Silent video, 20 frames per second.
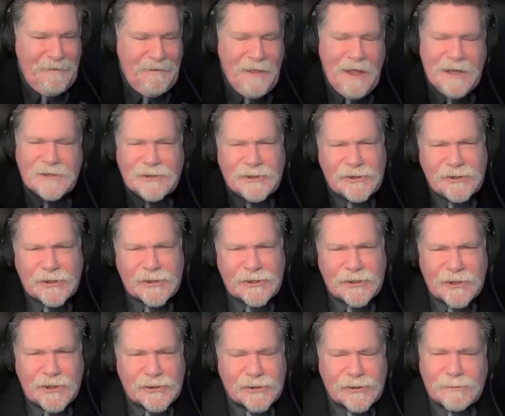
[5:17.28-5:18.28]
That's just
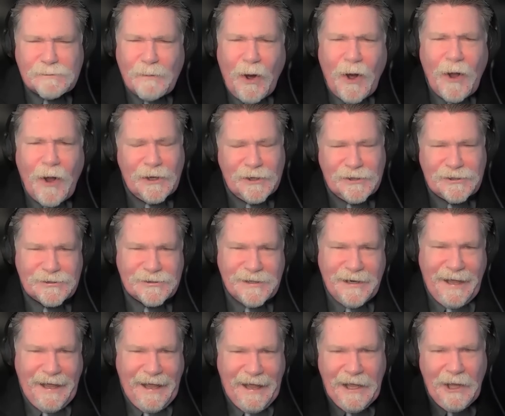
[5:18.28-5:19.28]
the smallest
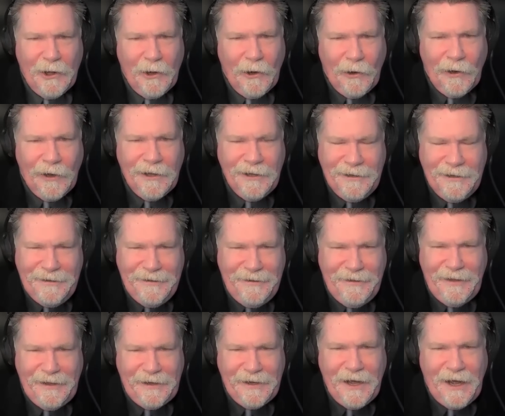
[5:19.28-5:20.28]
L
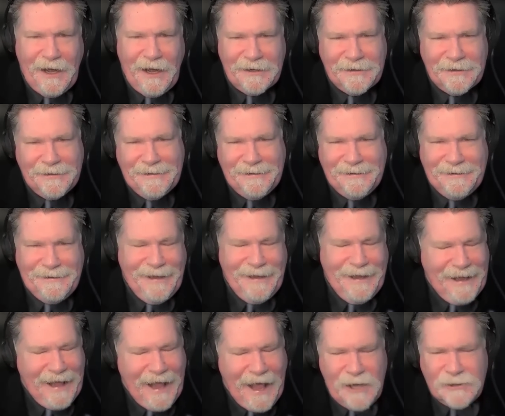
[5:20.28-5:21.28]
they got.
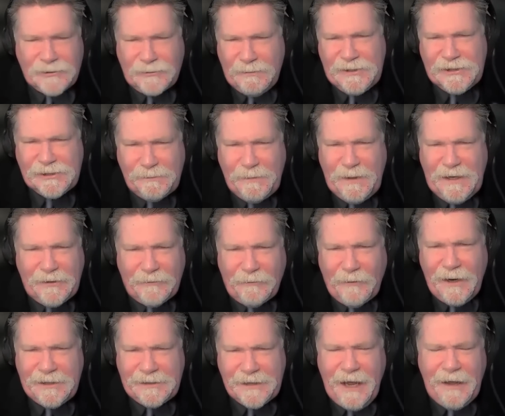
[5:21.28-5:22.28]
As we speak
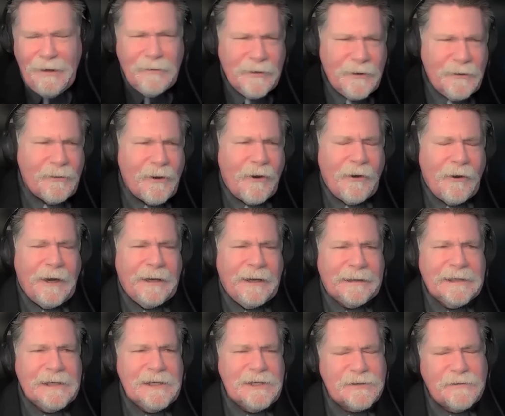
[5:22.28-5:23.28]
right now, there are at
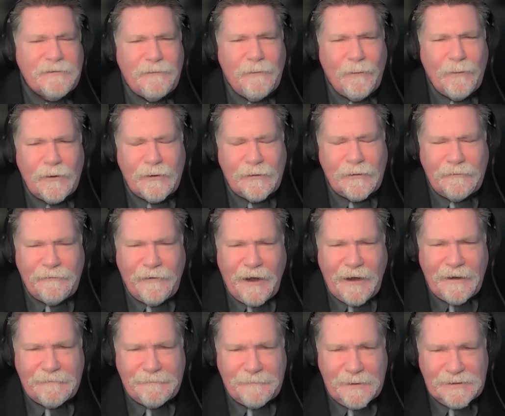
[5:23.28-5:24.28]
least 4 or
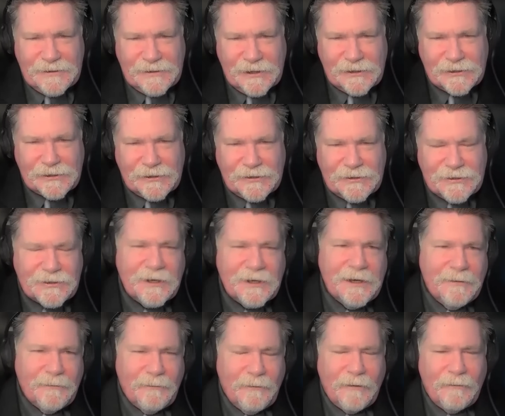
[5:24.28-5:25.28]
5 positions
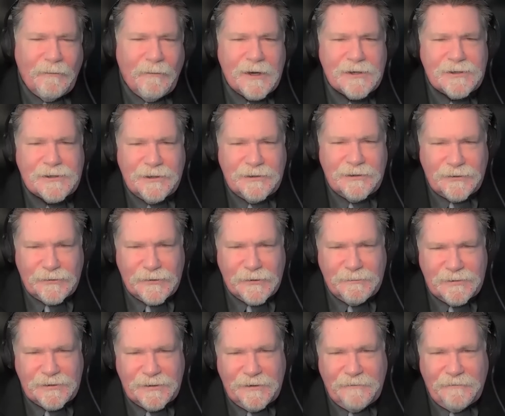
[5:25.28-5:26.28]
where Russian
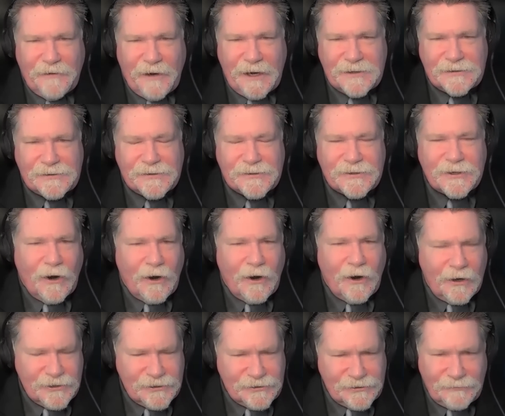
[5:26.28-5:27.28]
troops and advisors
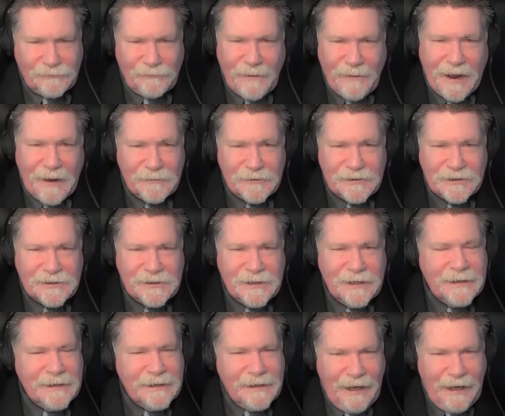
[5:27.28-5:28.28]
are surrounded
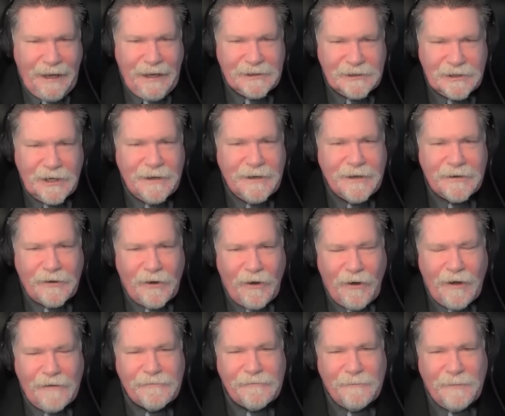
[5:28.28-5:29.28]
and cut
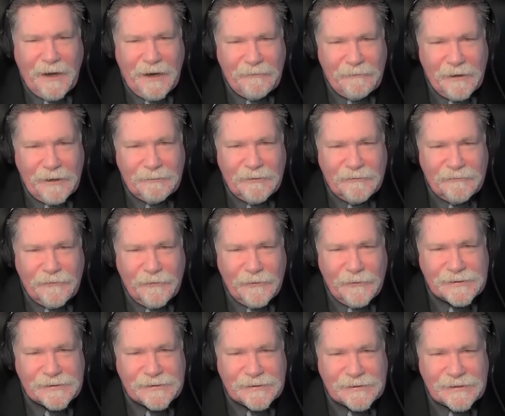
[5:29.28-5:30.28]
off by rebel
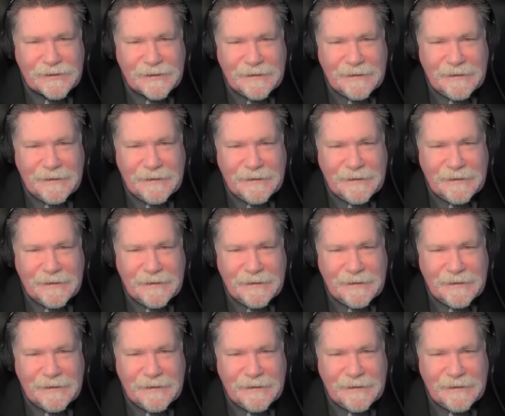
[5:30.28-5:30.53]
forces.